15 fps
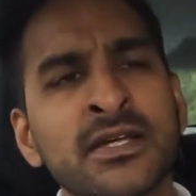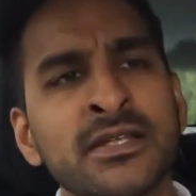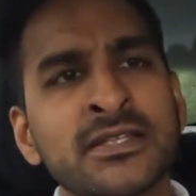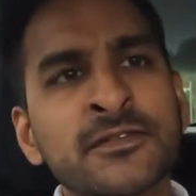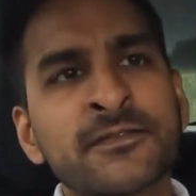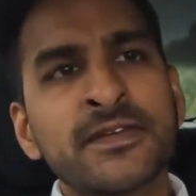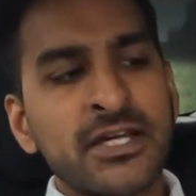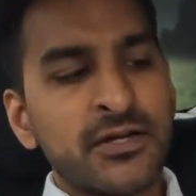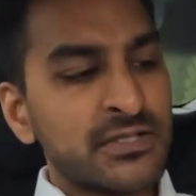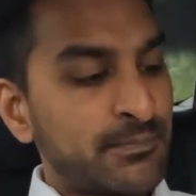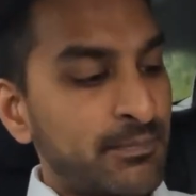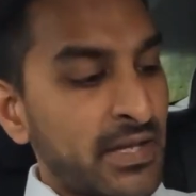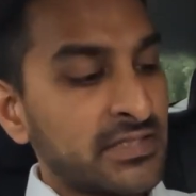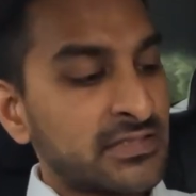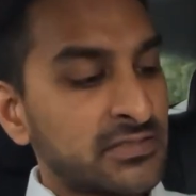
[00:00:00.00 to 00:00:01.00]
this video is
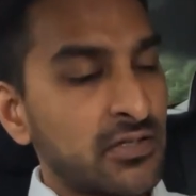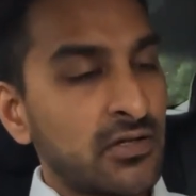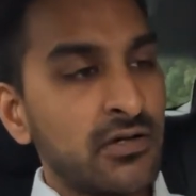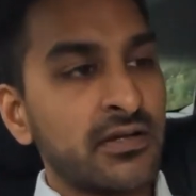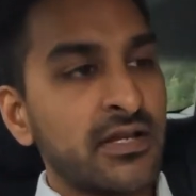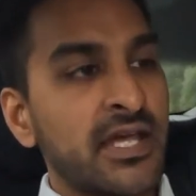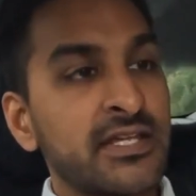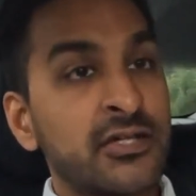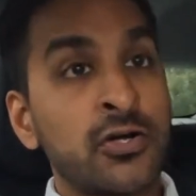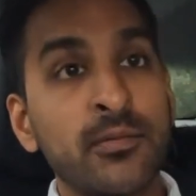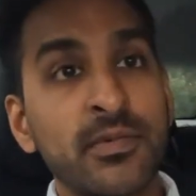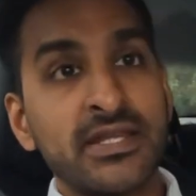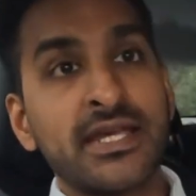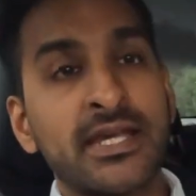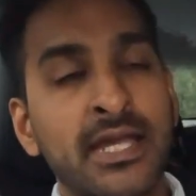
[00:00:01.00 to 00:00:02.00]
based on a
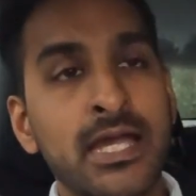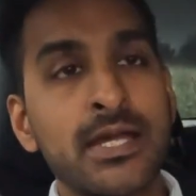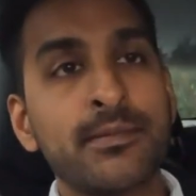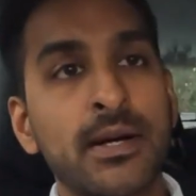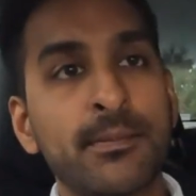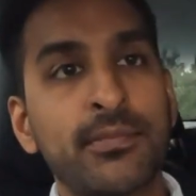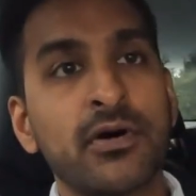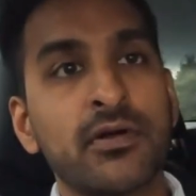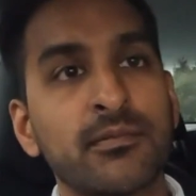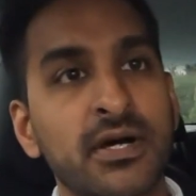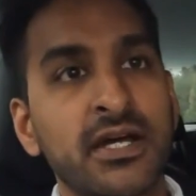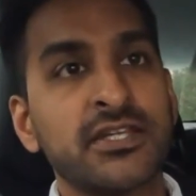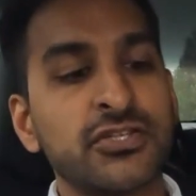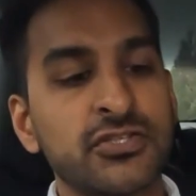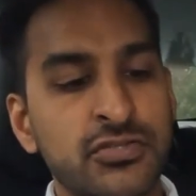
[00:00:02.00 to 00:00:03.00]
comment that came up on
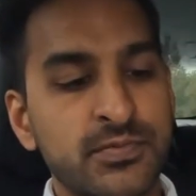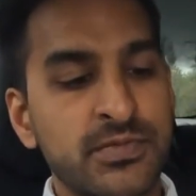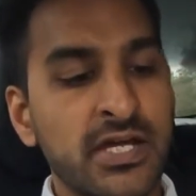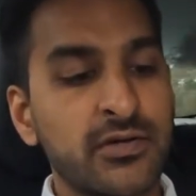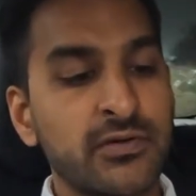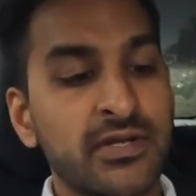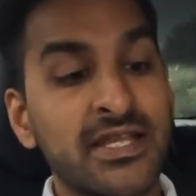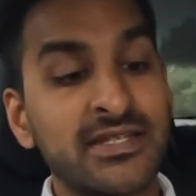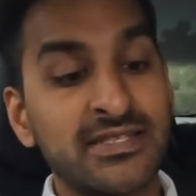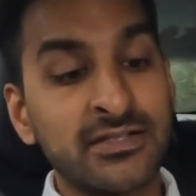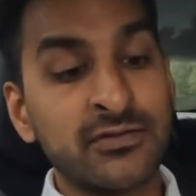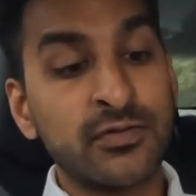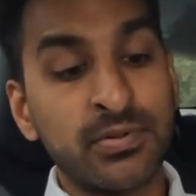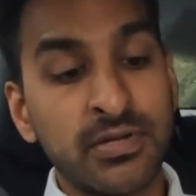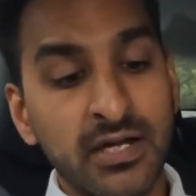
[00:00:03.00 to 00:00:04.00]
my YouTube channel, and I
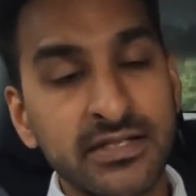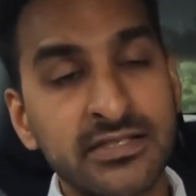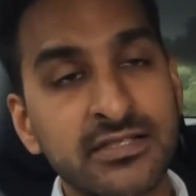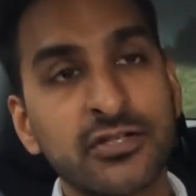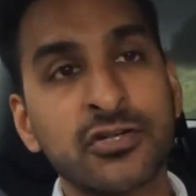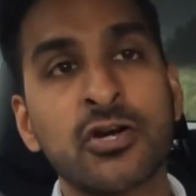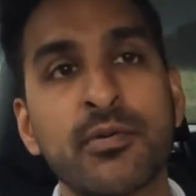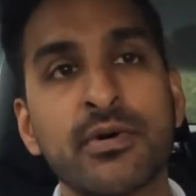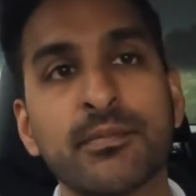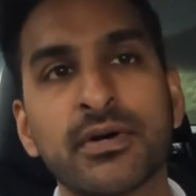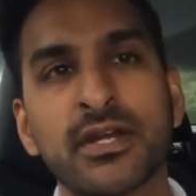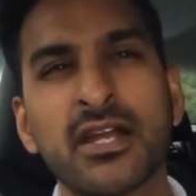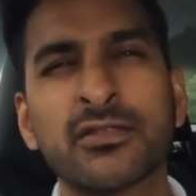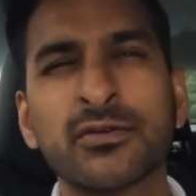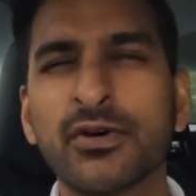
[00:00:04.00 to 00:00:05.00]
did reply to the comment,
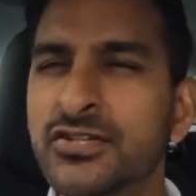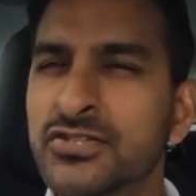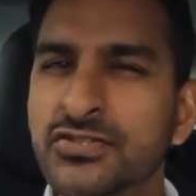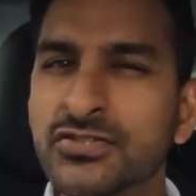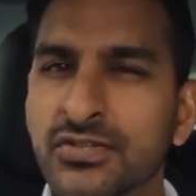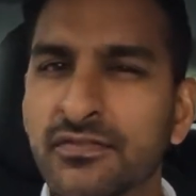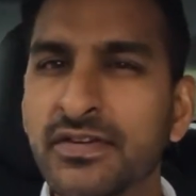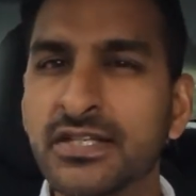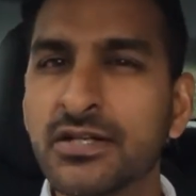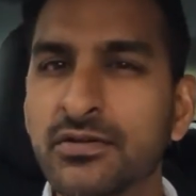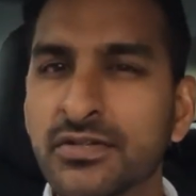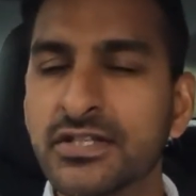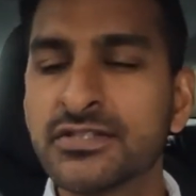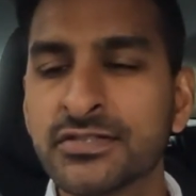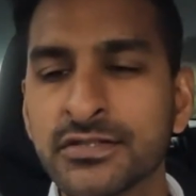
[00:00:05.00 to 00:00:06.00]
but I thought I should do a video
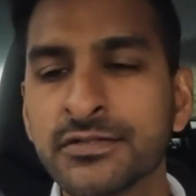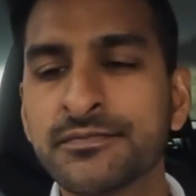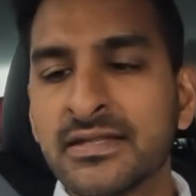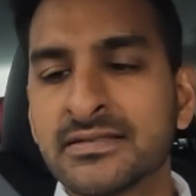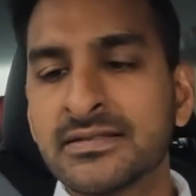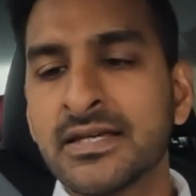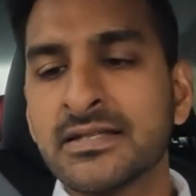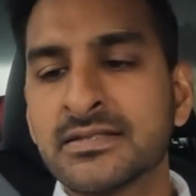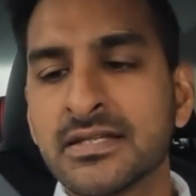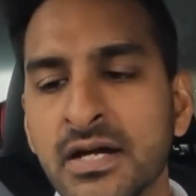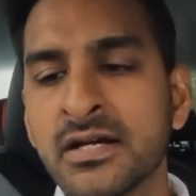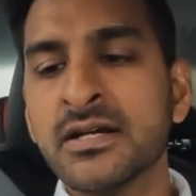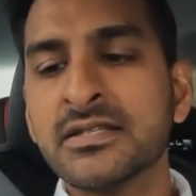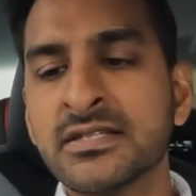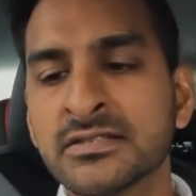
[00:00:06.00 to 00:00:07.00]
on it too. It said, I
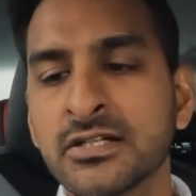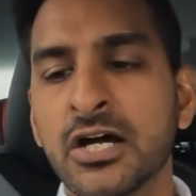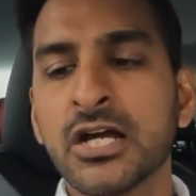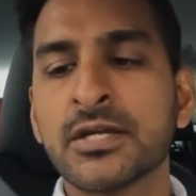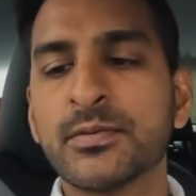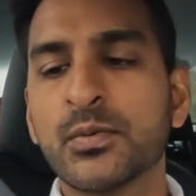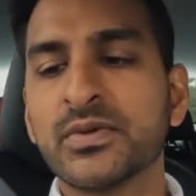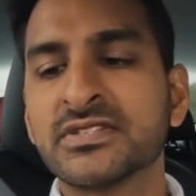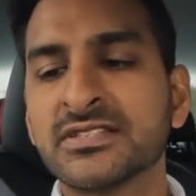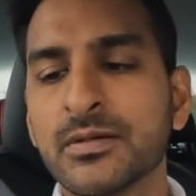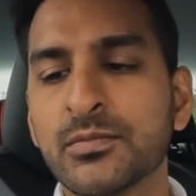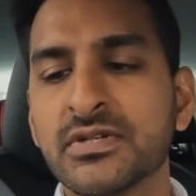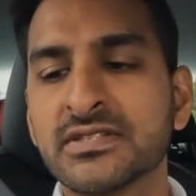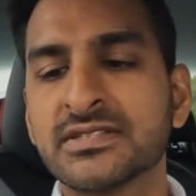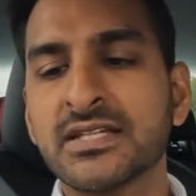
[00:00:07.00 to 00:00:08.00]
heard this argument when
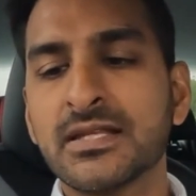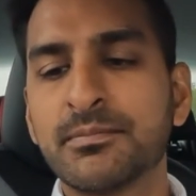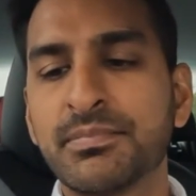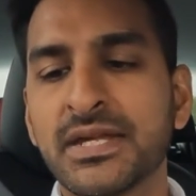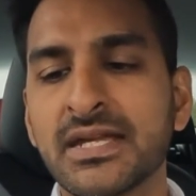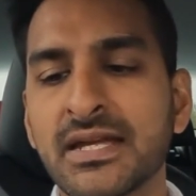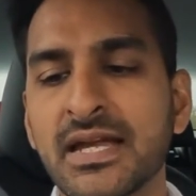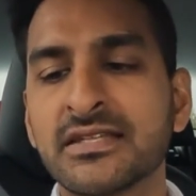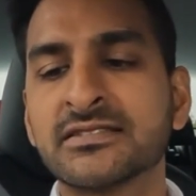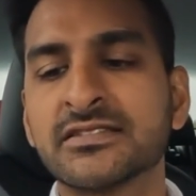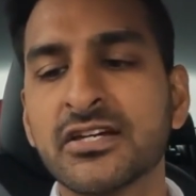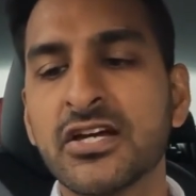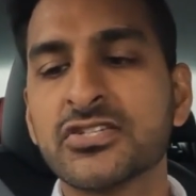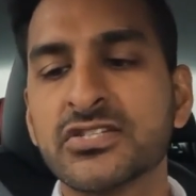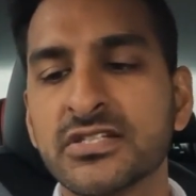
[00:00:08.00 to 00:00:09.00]
someone said being a
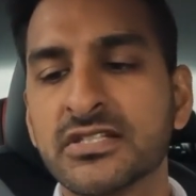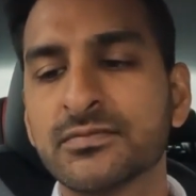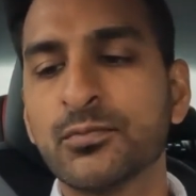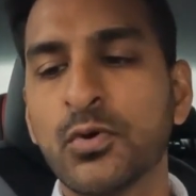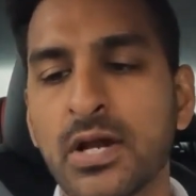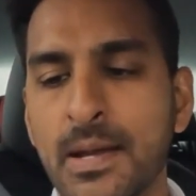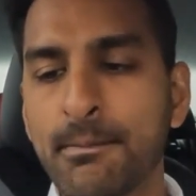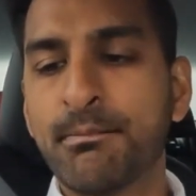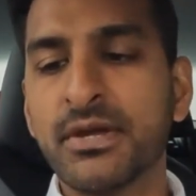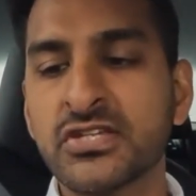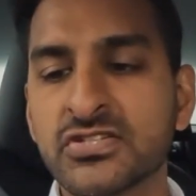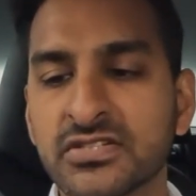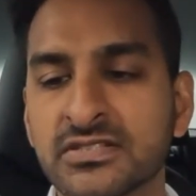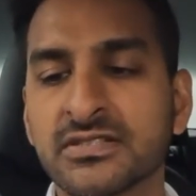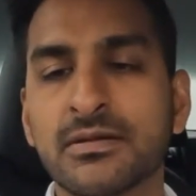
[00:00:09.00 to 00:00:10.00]
surgeon is more
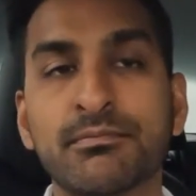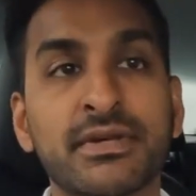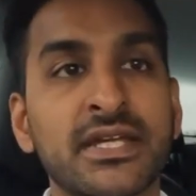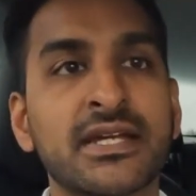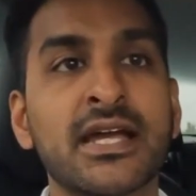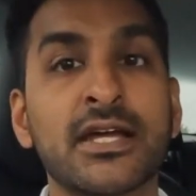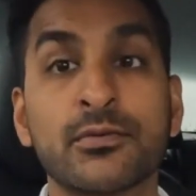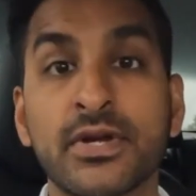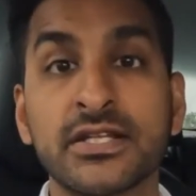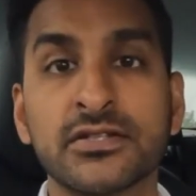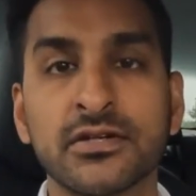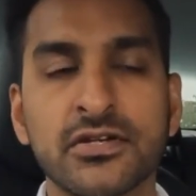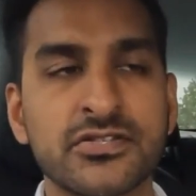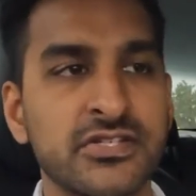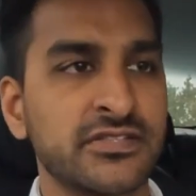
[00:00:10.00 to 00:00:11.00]
ambitious than being a
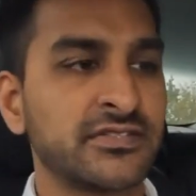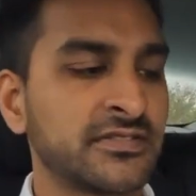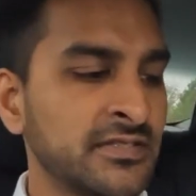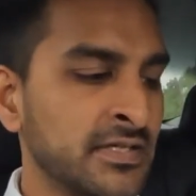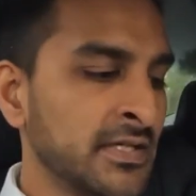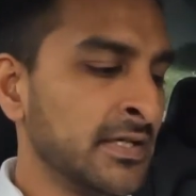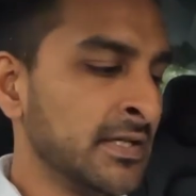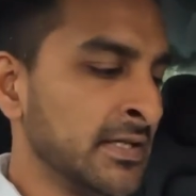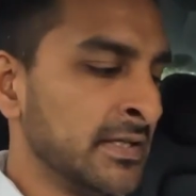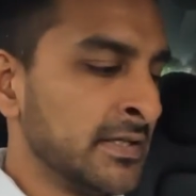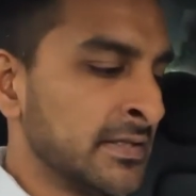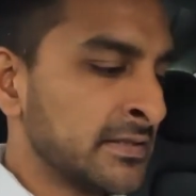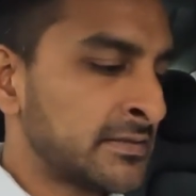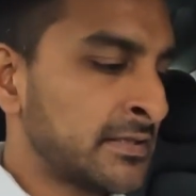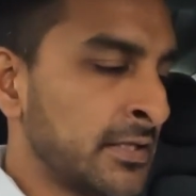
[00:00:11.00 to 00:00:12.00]

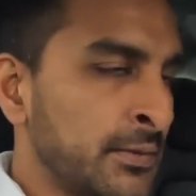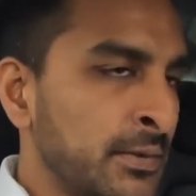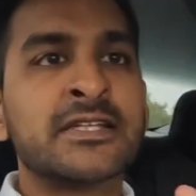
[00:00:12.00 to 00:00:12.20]
radiologist. So